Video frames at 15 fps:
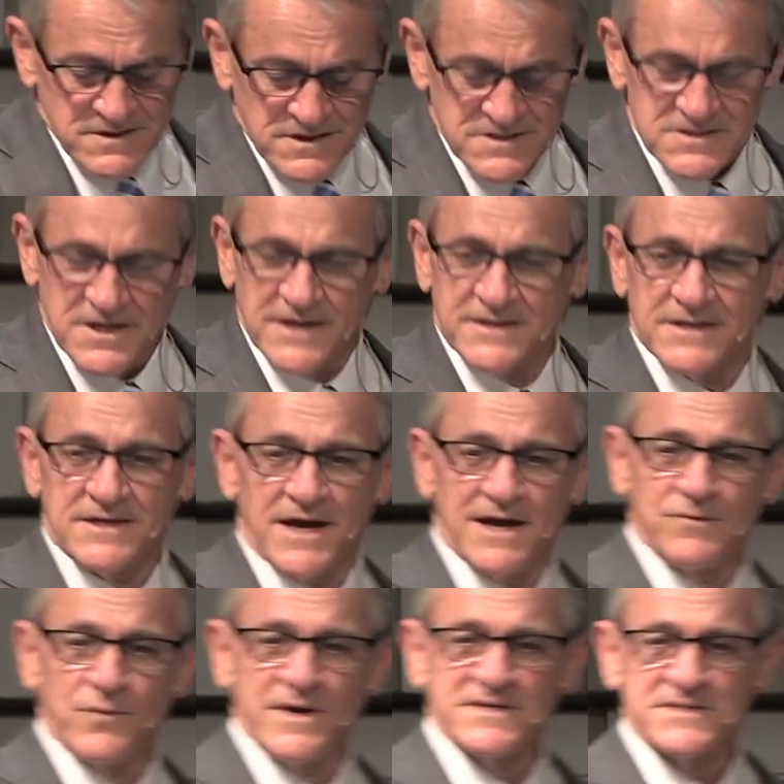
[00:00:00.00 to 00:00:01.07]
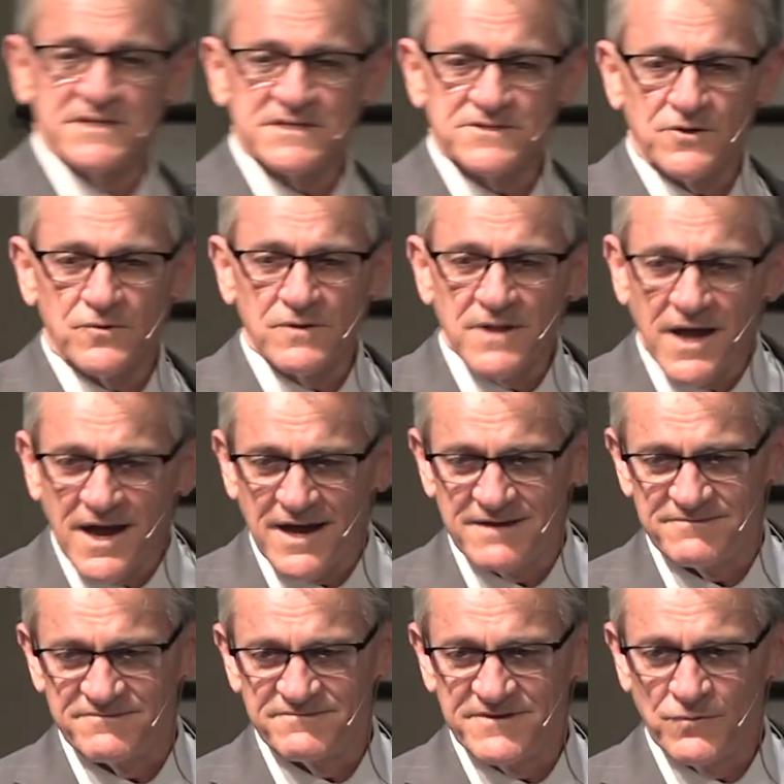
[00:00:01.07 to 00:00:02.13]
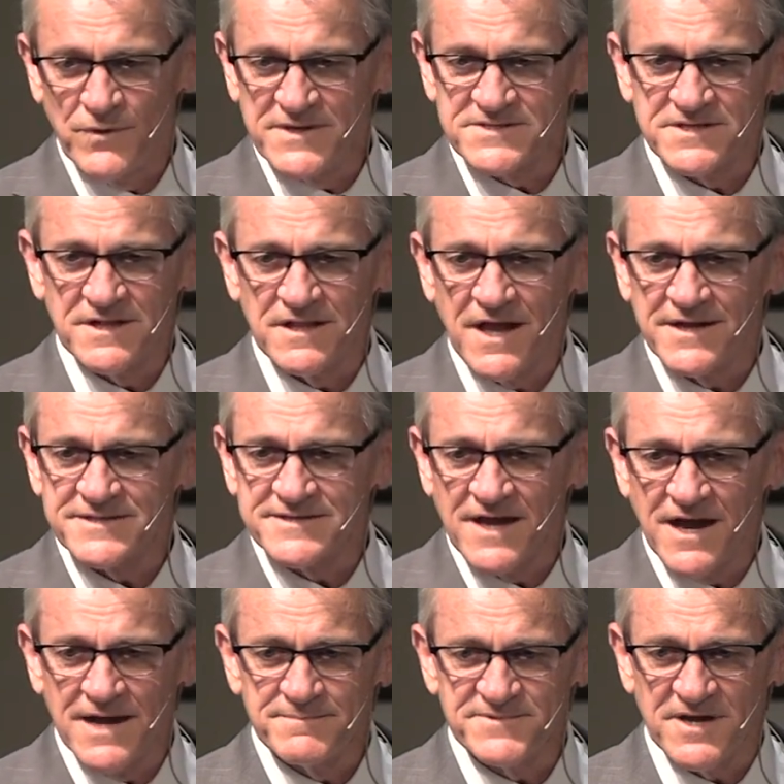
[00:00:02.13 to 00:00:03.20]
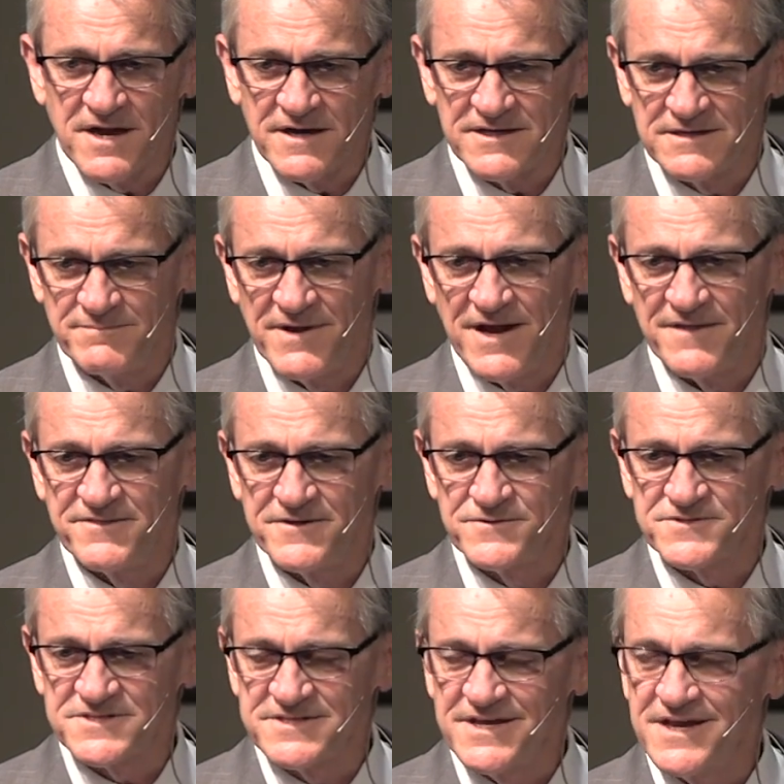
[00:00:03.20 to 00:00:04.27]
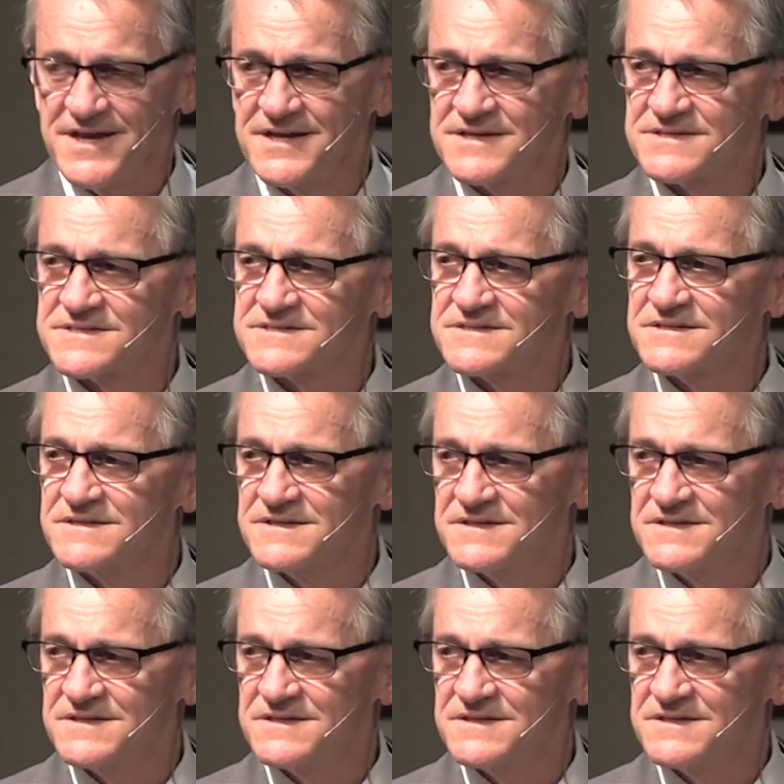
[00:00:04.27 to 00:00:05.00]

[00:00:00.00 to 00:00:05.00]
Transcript: It's like the guy wasted his whole life. He wasted a lot of time talking about those things,